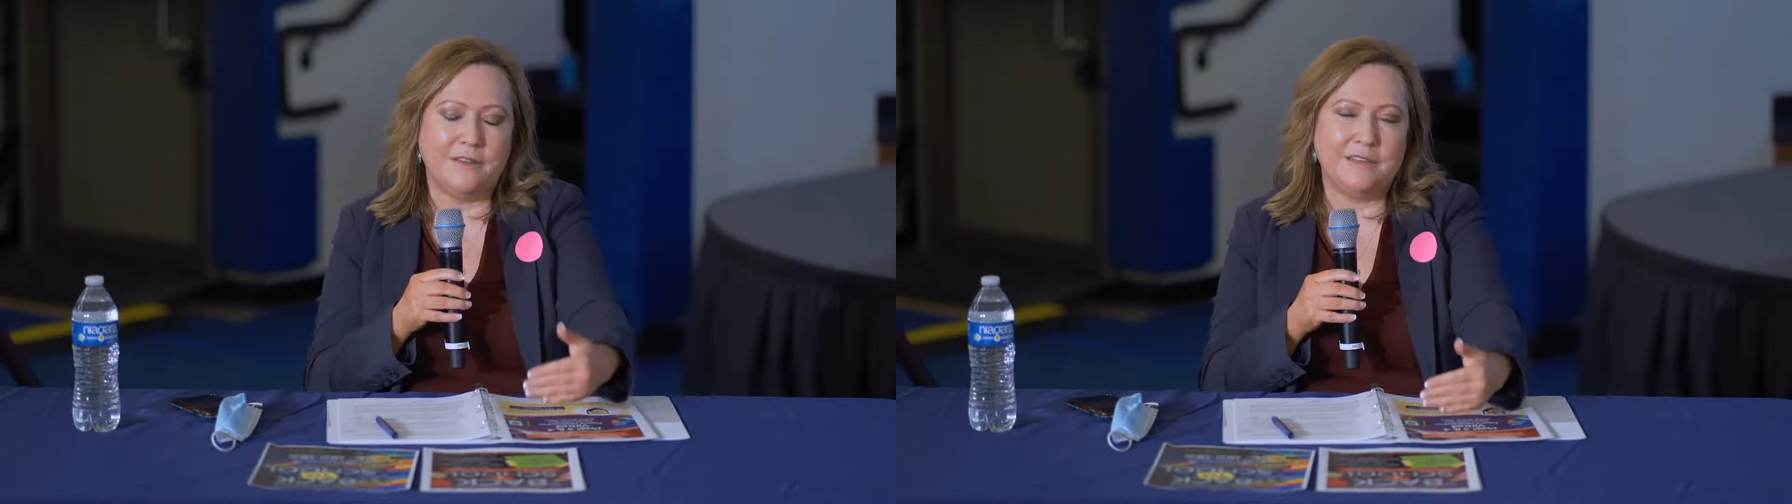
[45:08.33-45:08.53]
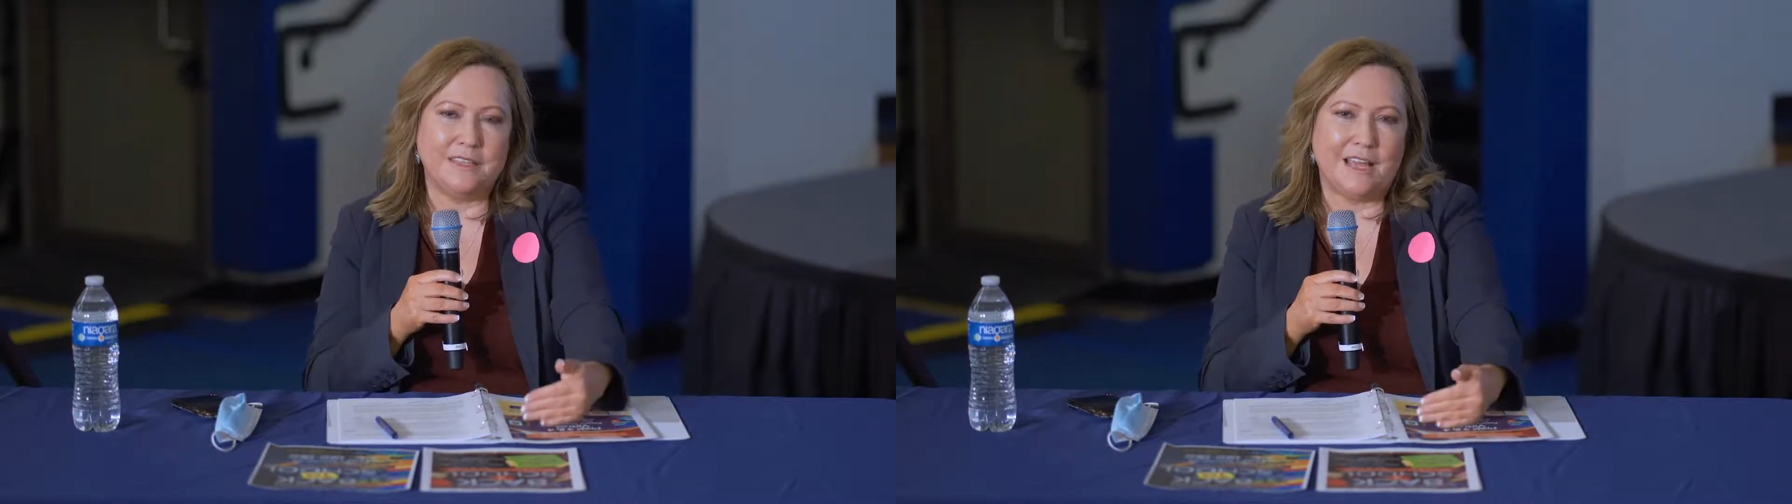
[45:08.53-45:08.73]

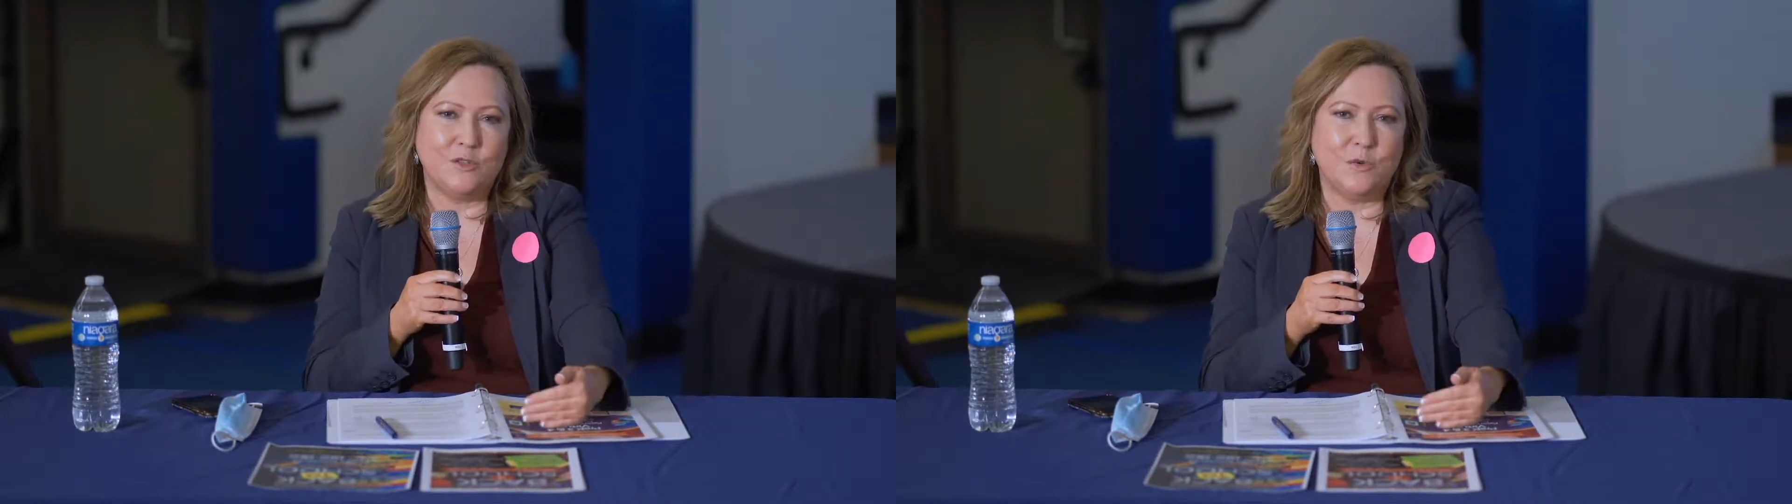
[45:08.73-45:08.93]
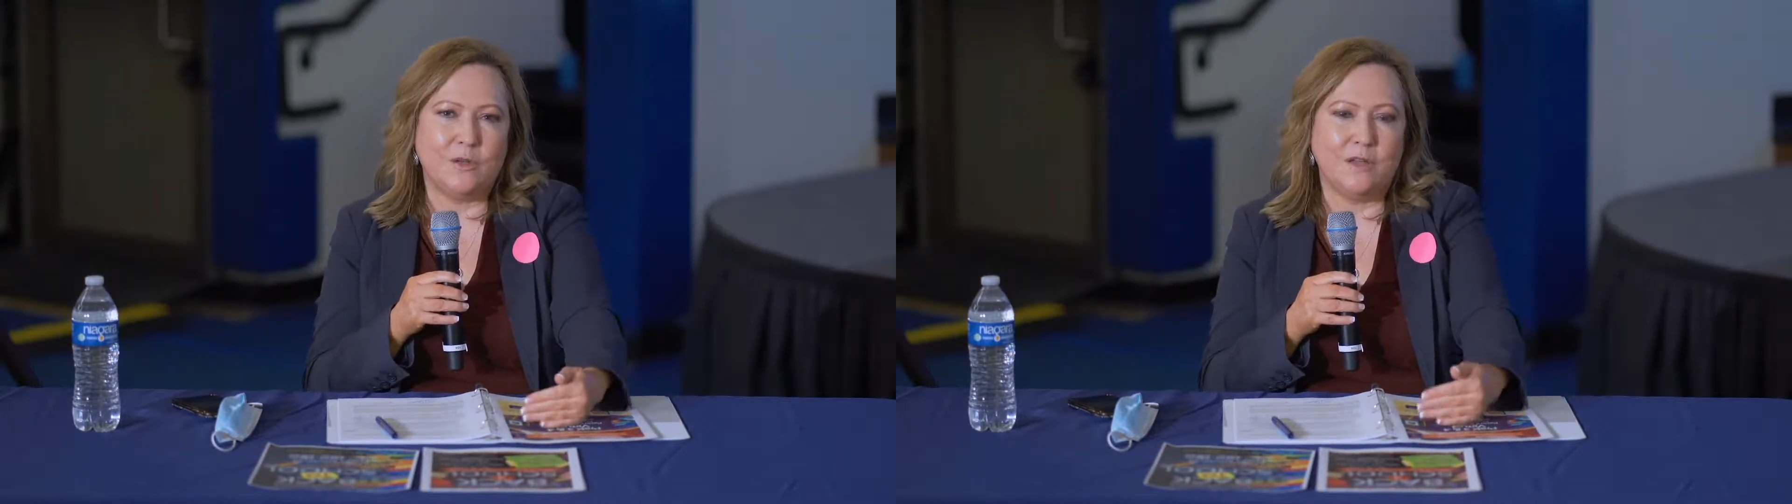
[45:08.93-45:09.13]
of the
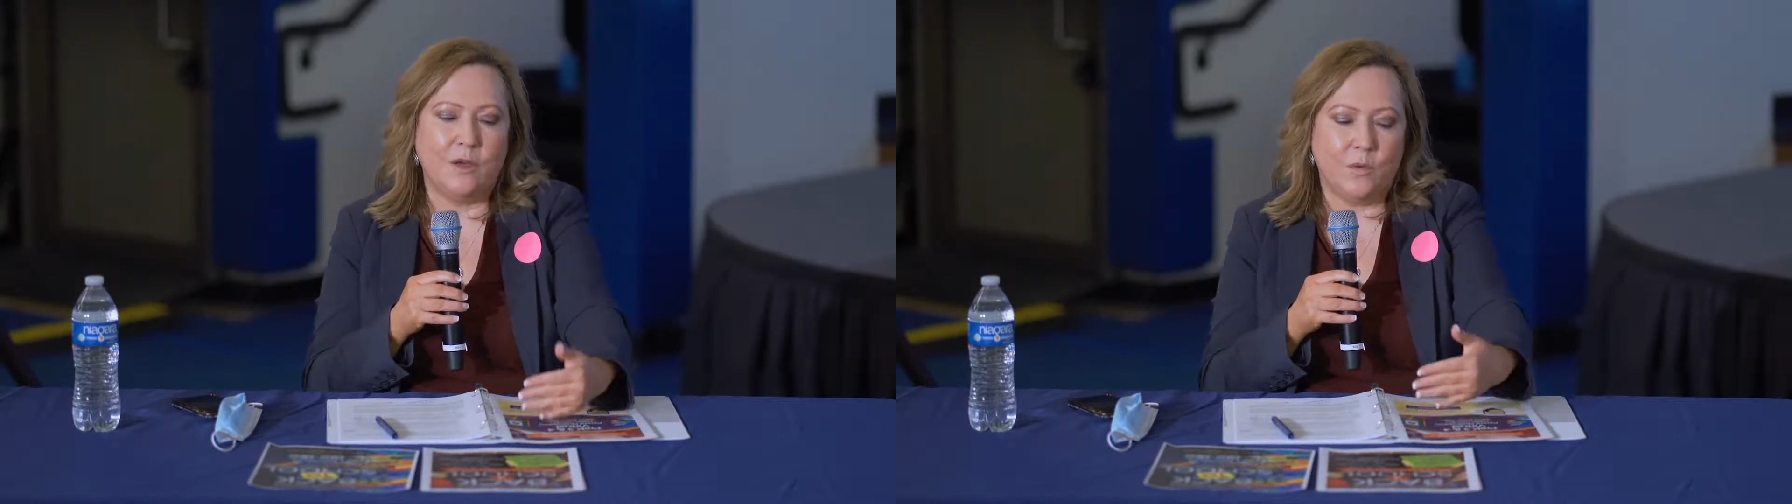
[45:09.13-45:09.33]
schedule